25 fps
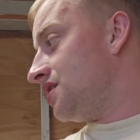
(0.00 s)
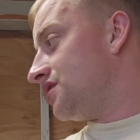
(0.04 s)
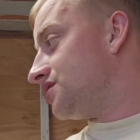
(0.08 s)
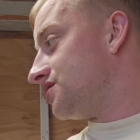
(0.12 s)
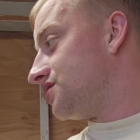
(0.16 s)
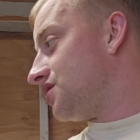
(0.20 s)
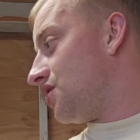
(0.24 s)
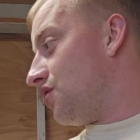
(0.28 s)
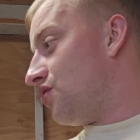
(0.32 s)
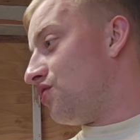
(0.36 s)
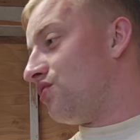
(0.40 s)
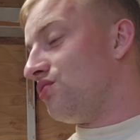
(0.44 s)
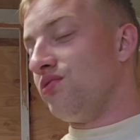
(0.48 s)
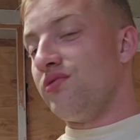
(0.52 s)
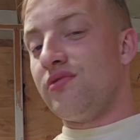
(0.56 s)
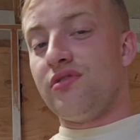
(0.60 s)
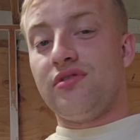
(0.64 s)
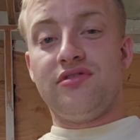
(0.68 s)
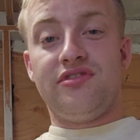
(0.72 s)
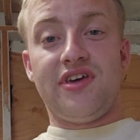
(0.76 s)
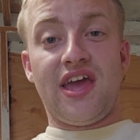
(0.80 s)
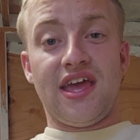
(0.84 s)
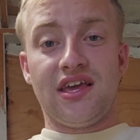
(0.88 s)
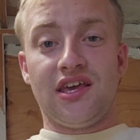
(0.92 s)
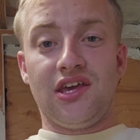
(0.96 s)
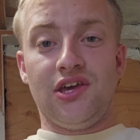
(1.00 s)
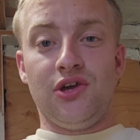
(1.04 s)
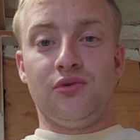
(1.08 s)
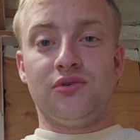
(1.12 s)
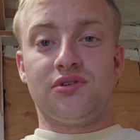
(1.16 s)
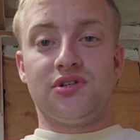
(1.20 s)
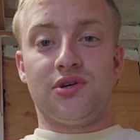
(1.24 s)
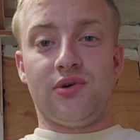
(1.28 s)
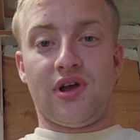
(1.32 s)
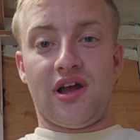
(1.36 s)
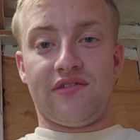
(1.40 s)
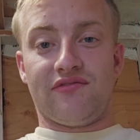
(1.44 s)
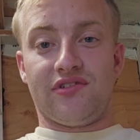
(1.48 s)
So thank you
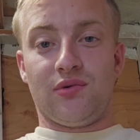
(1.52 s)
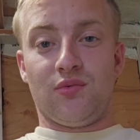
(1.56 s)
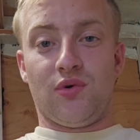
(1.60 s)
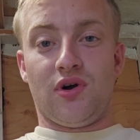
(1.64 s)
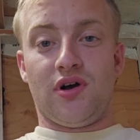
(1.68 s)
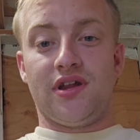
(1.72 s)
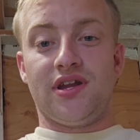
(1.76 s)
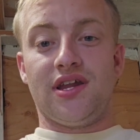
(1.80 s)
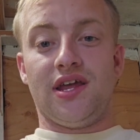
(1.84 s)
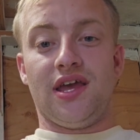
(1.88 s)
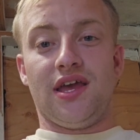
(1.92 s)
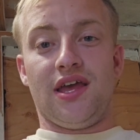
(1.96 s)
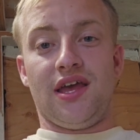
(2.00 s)
to everyone,